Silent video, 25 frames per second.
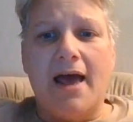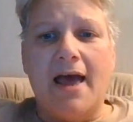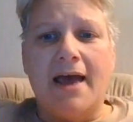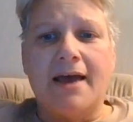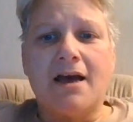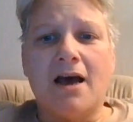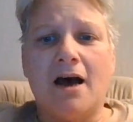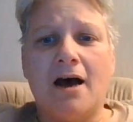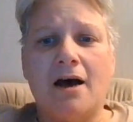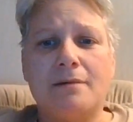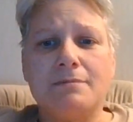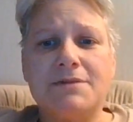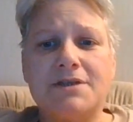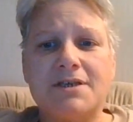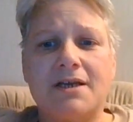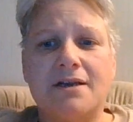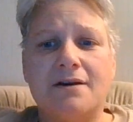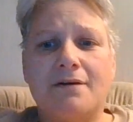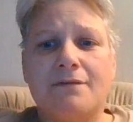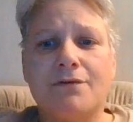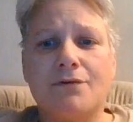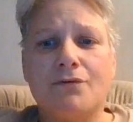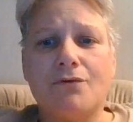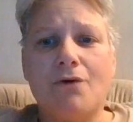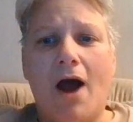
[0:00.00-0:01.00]
and comes in
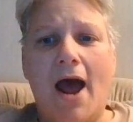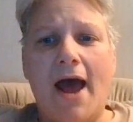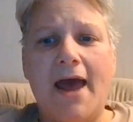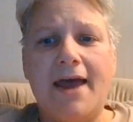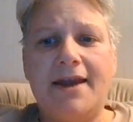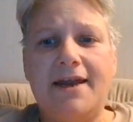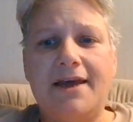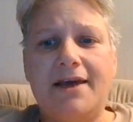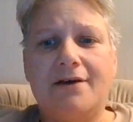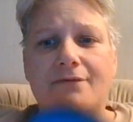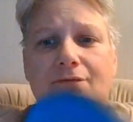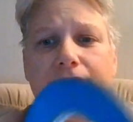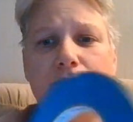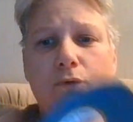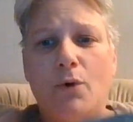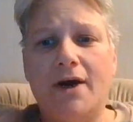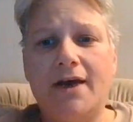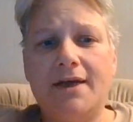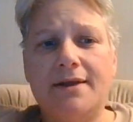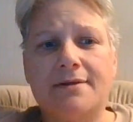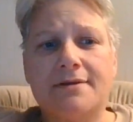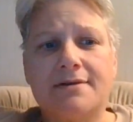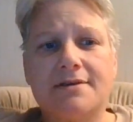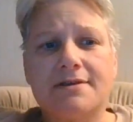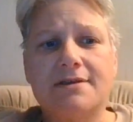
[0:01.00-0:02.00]
a variety of
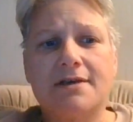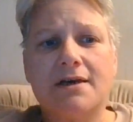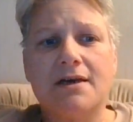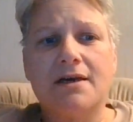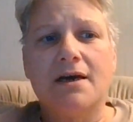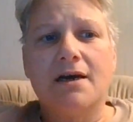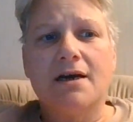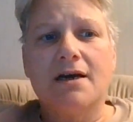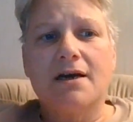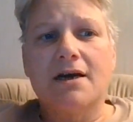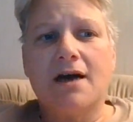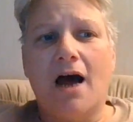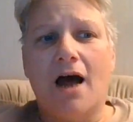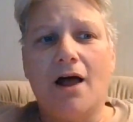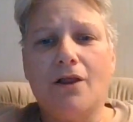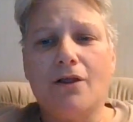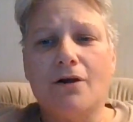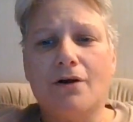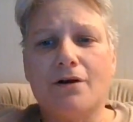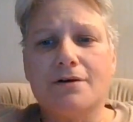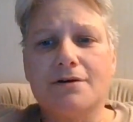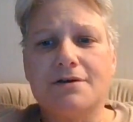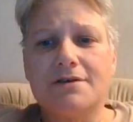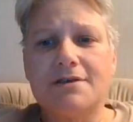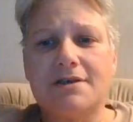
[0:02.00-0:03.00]
widths,
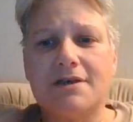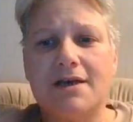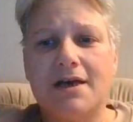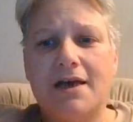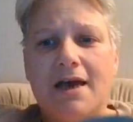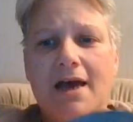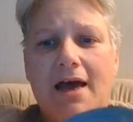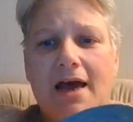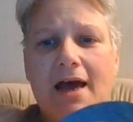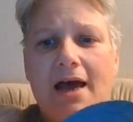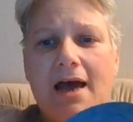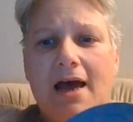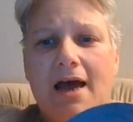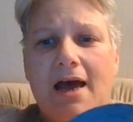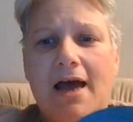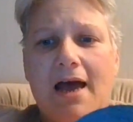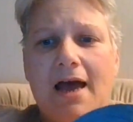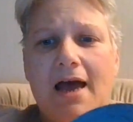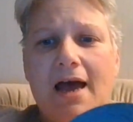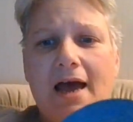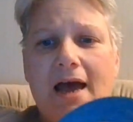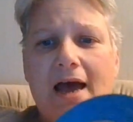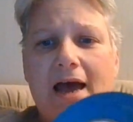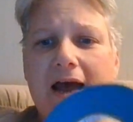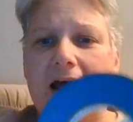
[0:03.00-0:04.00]
colors,
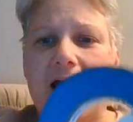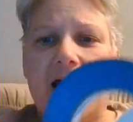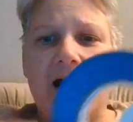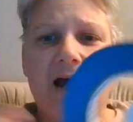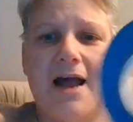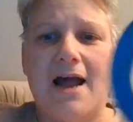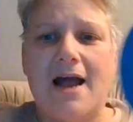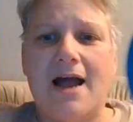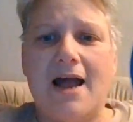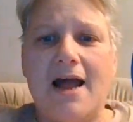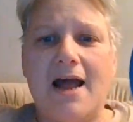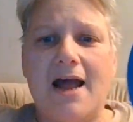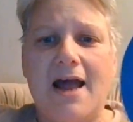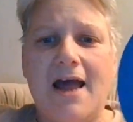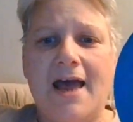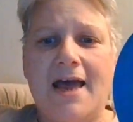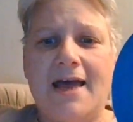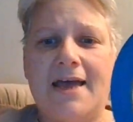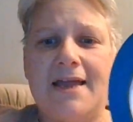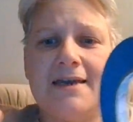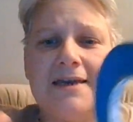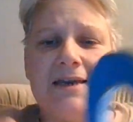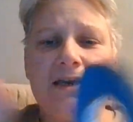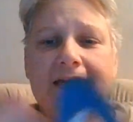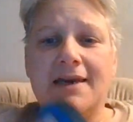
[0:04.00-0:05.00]

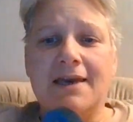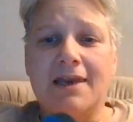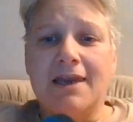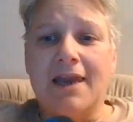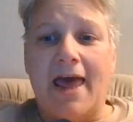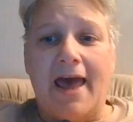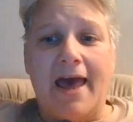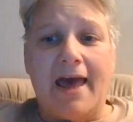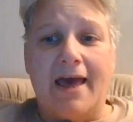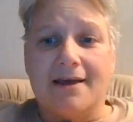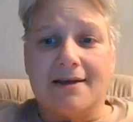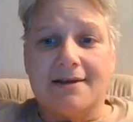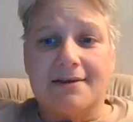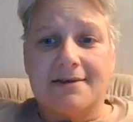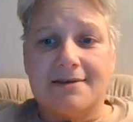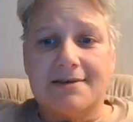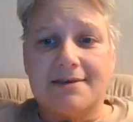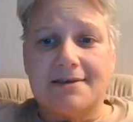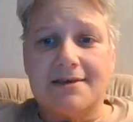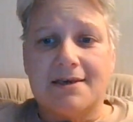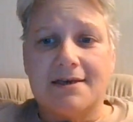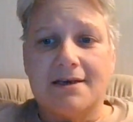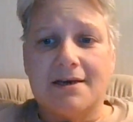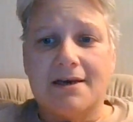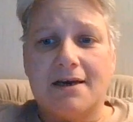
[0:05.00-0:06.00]
and
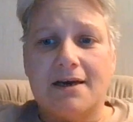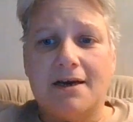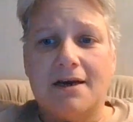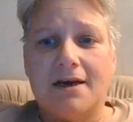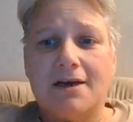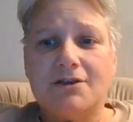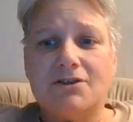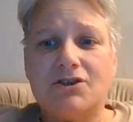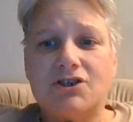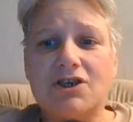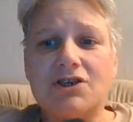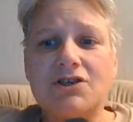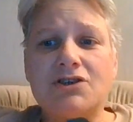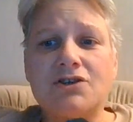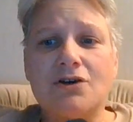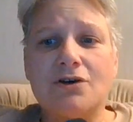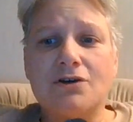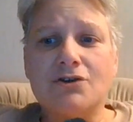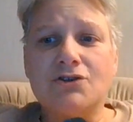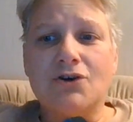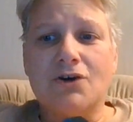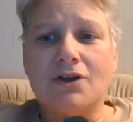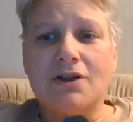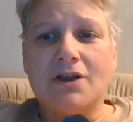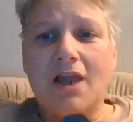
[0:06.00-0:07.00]
lengths. Just
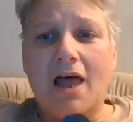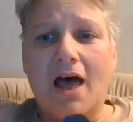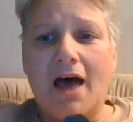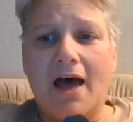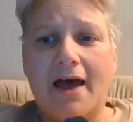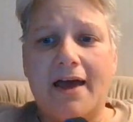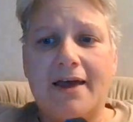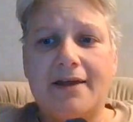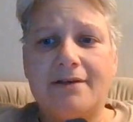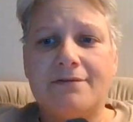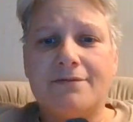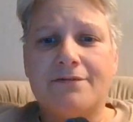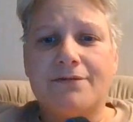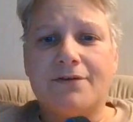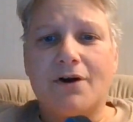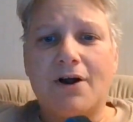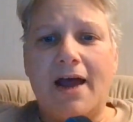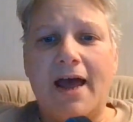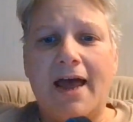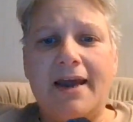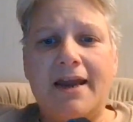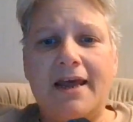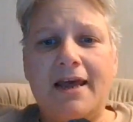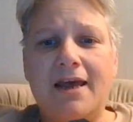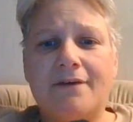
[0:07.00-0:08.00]
search online for
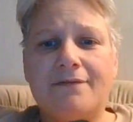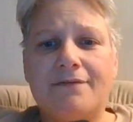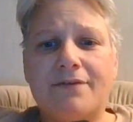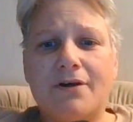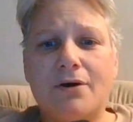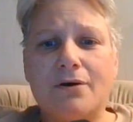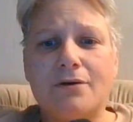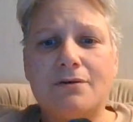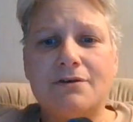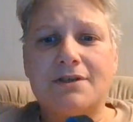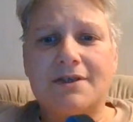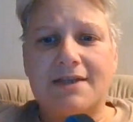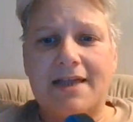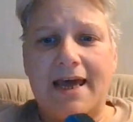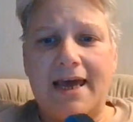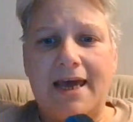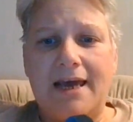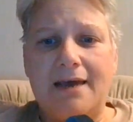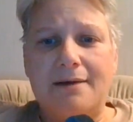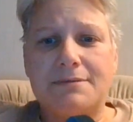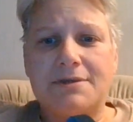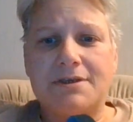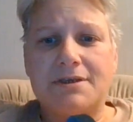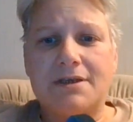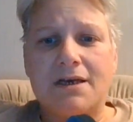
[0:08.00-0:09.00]
any of those
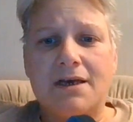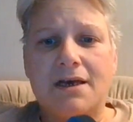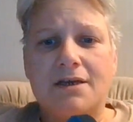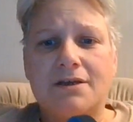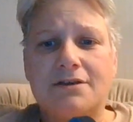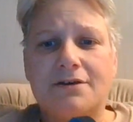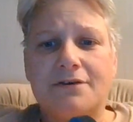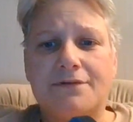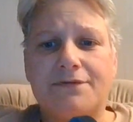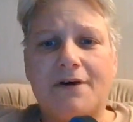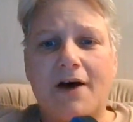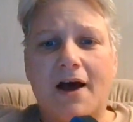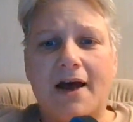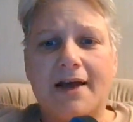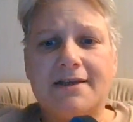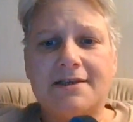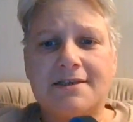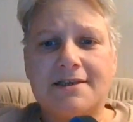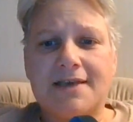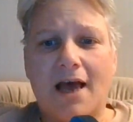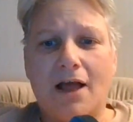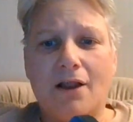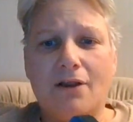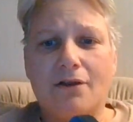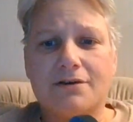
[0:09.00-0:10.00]
names to find
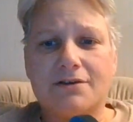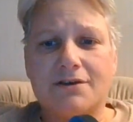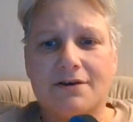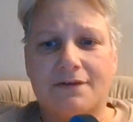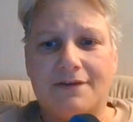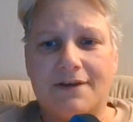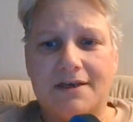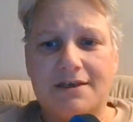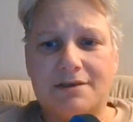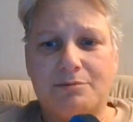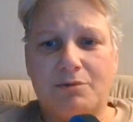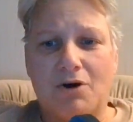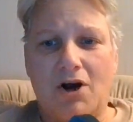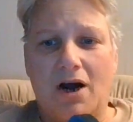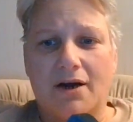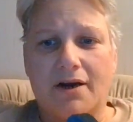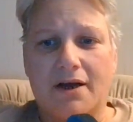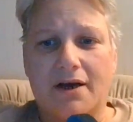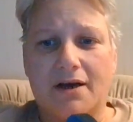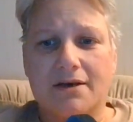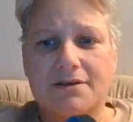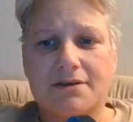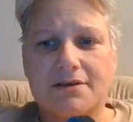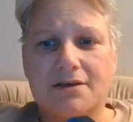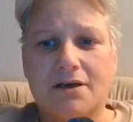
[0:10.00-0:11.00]
sellers of these
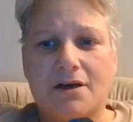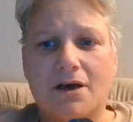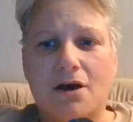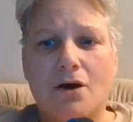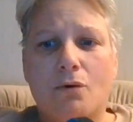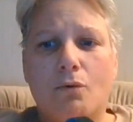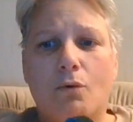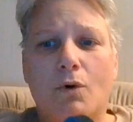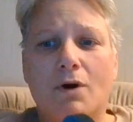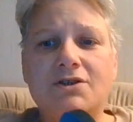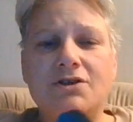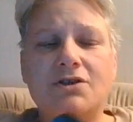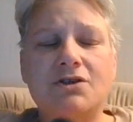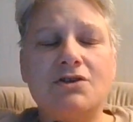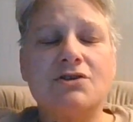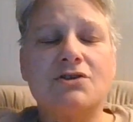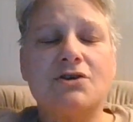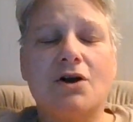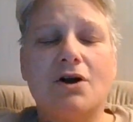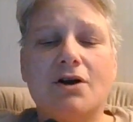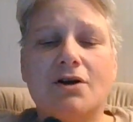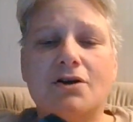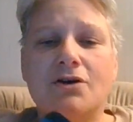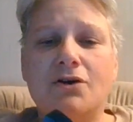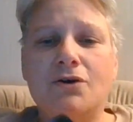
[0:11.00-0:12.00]
products. Once you
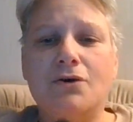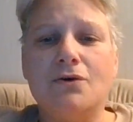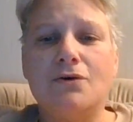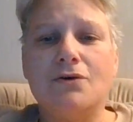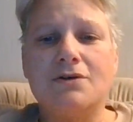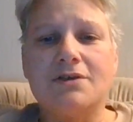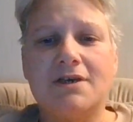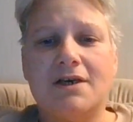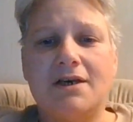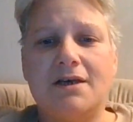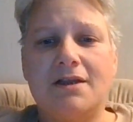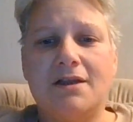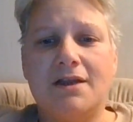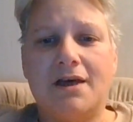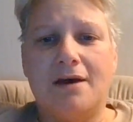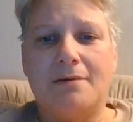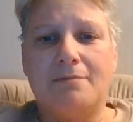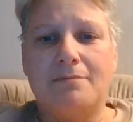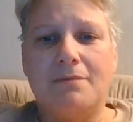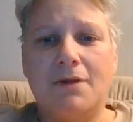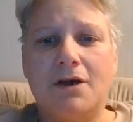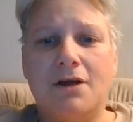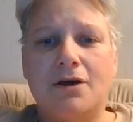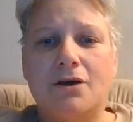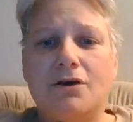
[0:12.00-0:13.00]
start using
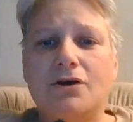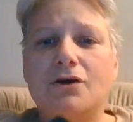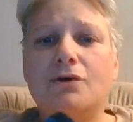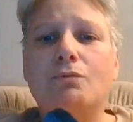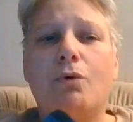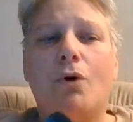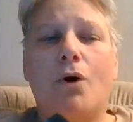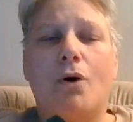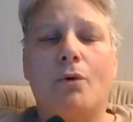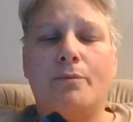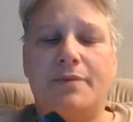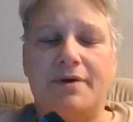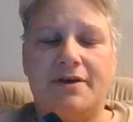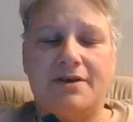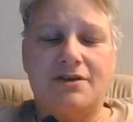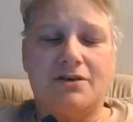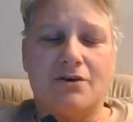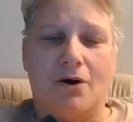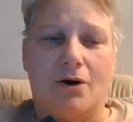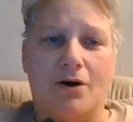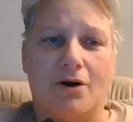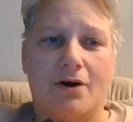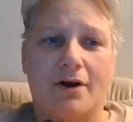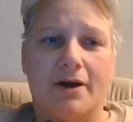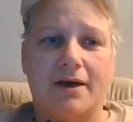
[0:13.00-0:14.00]
them, you won't be
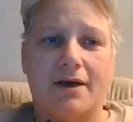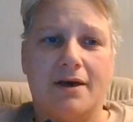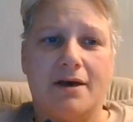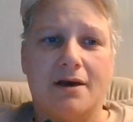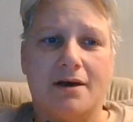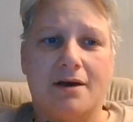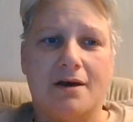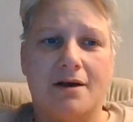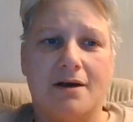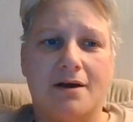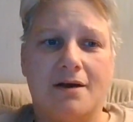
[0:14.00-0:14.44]
sorry.